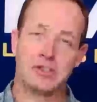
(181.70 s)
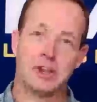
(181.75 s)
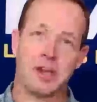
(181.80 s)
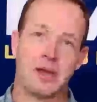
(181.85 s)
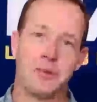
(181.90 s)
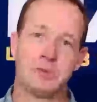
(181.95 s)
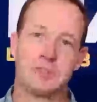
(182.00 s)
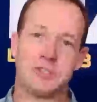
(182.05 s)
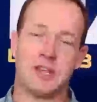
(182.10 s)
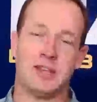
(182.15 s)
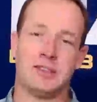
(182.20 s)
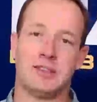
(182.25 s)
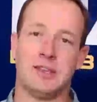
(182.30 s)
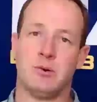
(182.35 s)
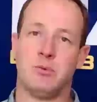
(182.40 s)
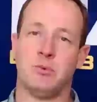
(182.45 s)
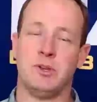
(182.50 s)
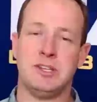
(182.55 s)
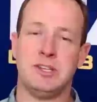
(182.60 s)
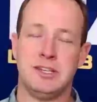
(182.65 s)
the job site
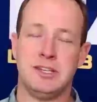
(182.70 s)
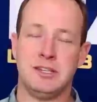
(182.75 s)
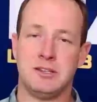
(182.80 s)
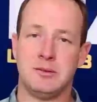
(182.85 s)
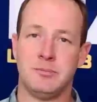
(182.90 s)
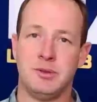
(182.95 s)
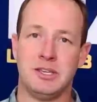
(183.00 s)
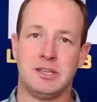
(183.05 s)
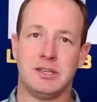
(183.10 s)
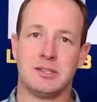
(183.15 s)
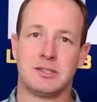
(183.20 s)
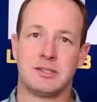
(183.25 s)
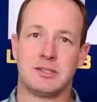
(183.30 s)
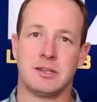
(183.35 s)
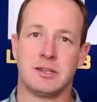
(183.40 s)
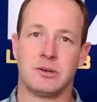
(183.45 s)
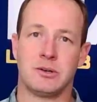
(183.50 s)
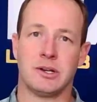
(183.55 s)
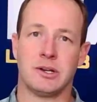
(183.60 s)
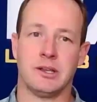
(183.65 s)
that we need to be
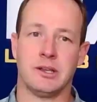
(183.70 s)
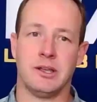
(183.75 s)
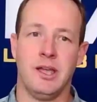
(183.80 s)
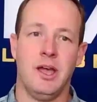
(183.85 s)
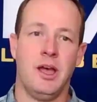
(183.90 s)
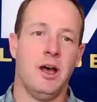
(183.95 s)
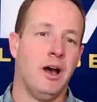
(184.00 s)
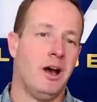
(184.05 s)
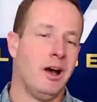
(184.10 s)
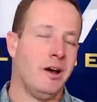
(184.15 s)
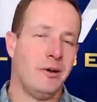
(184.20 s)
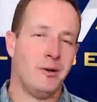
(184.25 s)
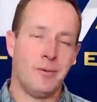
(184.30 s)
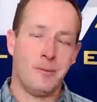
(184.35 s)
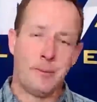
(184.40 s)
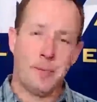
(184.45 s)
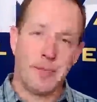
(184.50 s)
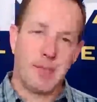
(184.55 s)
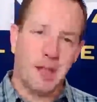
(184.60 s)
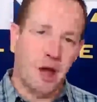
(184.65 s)
considering?
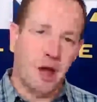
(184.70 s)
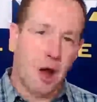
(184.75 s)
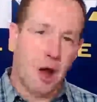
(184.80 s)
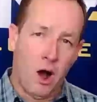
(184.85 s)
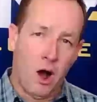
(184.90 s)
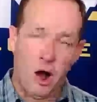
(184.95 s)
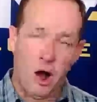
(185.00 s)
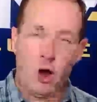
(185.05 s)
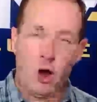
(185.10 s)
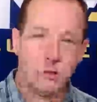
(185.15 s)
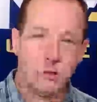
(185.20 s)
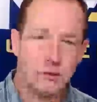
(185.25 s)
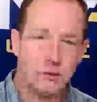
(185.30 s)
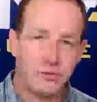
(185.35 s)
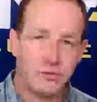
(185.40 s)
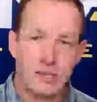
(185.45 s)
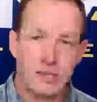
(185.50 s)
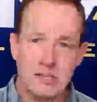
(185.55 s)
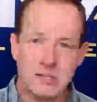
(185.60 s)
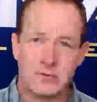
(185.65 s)
All
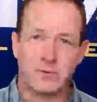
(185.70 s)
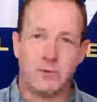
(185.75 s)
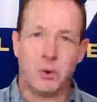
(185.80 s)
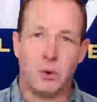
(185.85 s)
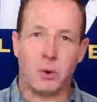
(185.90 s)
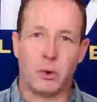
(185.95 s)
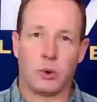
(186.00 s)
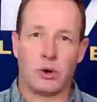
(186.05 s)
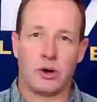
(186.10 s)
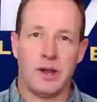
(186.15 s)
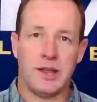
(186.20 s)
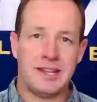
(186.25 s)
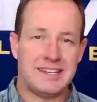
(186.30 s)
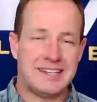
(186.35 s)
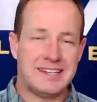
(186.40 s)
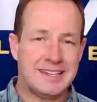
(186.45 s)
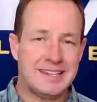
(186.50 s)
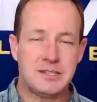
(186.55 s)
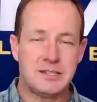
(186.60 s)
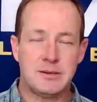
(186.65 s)
of these 4
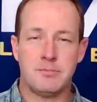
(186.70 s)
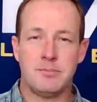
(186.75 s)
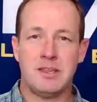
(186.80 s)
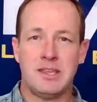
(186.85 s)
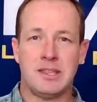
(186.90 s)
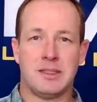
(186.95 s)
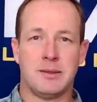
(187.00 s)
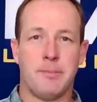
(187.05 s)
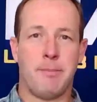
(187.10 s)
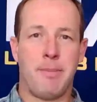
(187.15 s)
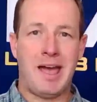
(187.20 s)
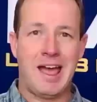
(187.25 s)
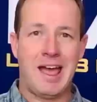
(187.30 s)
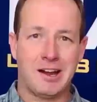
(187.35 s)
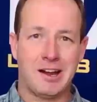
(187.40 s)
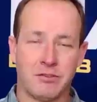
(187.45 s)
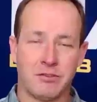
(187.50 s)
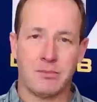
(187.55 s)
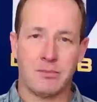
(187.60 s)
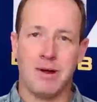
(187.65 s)
need to be in the
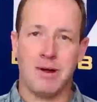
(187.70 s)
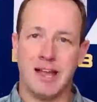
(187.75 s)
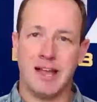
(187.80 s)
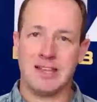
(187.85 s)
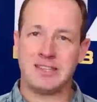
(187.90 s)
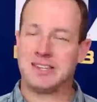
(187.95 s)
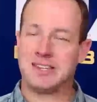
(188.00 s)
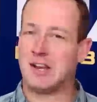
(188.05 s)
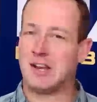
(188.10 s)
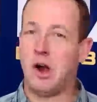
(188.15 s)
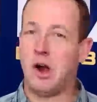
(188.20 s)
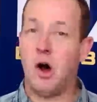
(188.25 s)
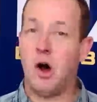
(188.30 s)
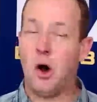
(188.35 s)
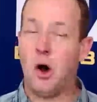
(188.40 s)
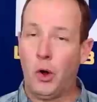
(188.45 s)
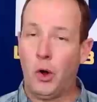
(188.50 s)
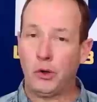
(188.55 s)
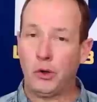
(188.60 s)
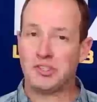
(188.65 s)
back of our minds at
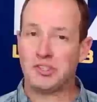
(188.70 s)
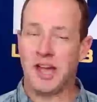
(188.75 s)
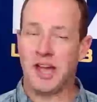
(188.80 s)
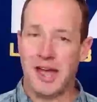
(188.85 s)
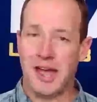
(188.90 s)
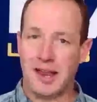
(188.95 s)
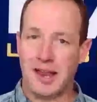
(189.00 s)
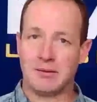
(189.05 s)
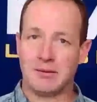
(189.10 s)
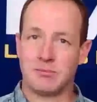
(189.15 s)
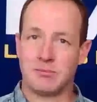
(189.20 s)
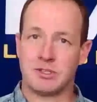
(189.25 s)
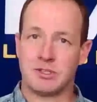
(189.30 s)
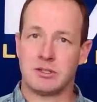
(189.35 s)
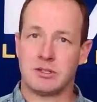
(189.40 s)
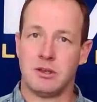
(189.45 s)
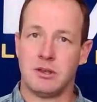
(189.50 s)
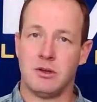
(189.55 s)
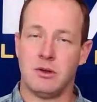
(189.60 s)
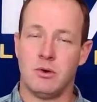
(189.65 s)
all
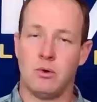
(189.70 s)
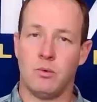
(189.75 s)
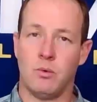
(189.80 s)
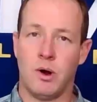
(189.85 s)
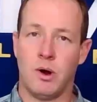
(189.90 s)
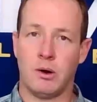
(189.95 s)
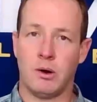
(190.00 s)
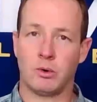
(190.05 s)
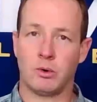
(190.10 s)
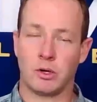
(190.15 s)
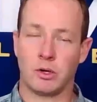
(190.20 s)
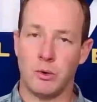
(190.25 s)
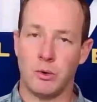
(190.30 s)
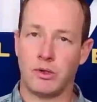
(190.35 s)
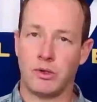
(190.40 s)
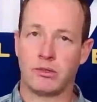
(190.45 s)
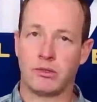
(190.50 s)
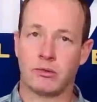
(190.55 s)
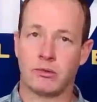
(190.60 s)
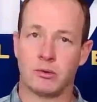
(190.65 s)
times while we're
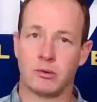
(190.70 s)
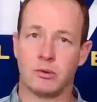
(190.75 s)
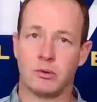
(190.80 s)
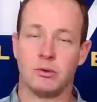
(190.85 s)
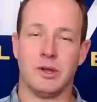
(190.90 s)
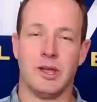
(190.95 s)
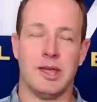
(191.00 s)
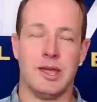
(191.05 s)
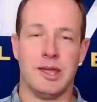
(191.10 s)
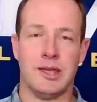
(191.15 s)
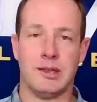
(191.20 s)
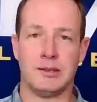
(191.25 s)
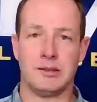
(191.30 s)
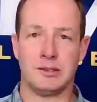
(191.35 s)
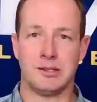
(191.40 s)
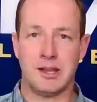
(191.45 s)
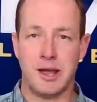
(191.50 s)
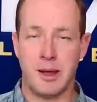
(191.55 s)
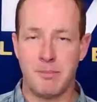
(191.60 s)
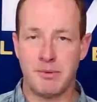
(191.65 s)
going through
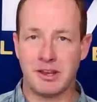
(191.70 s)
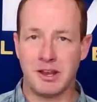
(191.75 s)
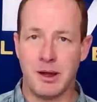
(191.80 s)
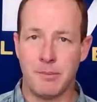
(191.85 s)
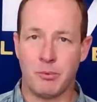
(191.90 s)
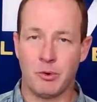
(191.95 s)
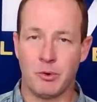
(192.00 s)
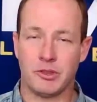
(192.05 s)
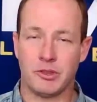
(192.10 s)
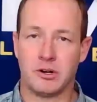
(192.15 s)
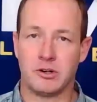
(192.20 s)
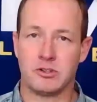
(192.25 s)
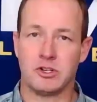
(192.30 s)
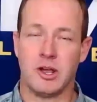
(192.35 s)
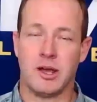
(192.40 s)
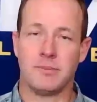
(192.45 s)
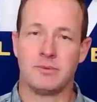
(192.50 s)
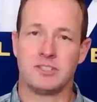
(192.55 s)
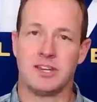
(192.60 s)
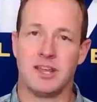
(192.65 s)
and coming up with our
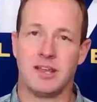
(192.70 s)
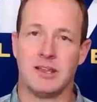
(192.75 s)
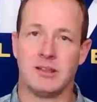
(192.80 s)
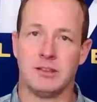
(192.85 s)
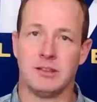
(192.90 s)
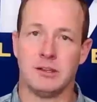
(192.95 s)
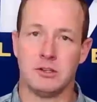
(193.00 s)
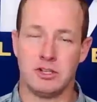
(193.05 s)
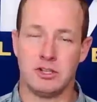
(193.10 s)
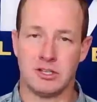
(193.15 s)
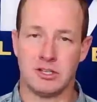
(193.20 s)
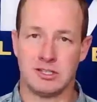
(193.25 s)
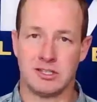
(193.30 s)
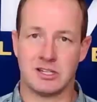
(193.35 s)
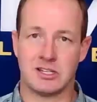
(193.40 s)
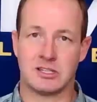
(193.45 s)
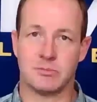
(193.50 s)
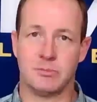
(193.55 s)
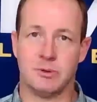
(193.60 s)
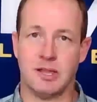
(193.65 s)
job site
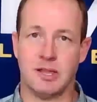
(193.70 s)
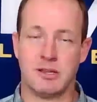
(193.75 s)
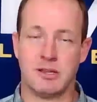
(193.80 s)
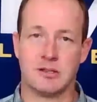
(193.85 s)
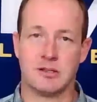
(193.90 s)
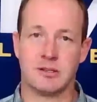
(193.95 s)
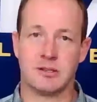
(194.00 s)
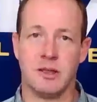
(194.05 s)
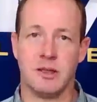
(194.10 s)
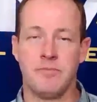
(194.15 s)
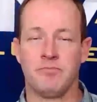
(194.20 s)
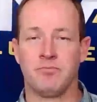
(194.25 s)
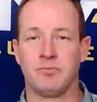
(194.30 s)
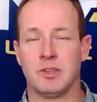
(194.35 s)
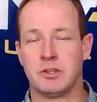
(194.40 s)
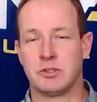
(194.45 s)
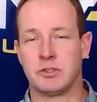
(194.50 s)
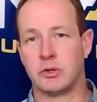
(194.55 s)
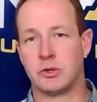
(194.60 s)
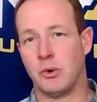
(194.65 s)
logistics plans.
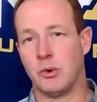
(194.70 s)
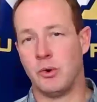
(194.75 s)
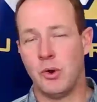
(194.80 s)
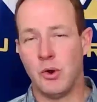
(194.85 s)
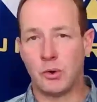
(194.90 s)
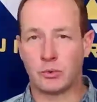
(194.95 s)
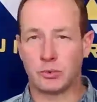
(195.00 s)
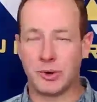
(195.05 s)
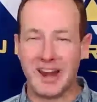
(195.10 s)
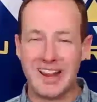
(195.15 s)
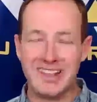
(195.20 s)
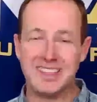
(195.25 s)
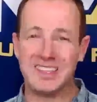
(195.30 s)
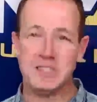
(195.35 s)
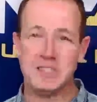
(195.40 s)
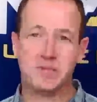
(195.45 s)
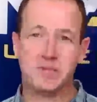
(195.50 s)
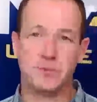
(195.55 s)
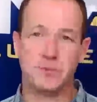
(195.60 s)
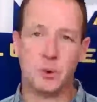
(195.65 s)
So write
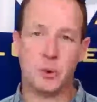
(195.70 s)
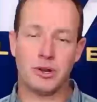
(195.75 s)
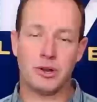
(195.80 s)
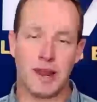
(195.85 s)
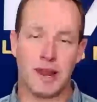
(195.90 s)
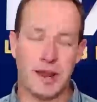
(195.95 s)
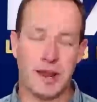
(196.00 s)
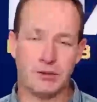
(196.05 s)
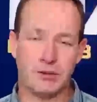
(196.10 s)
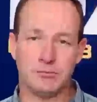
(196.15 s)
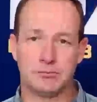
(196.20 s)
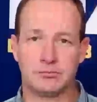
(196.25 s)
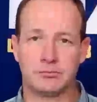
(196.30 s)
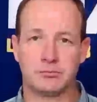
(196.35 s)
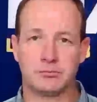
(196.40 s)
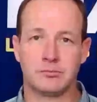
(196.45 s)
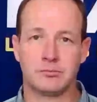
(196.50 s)
these 4 down